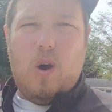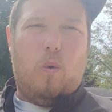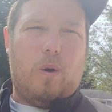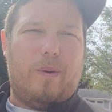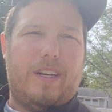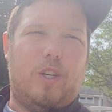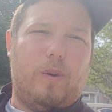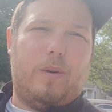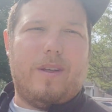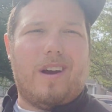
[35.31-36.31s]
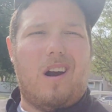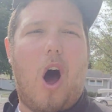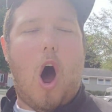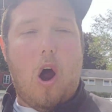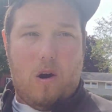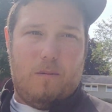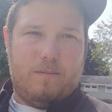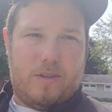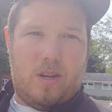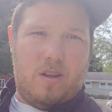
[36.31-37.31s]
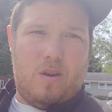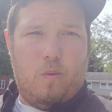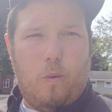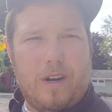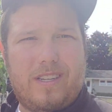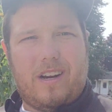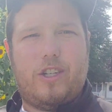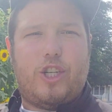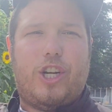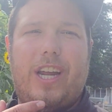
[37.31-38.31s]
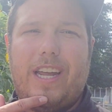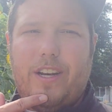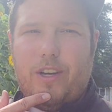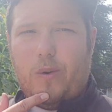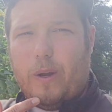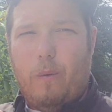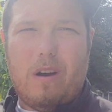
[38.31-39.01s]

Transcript: What are we doing with our arms? What is our chin doing?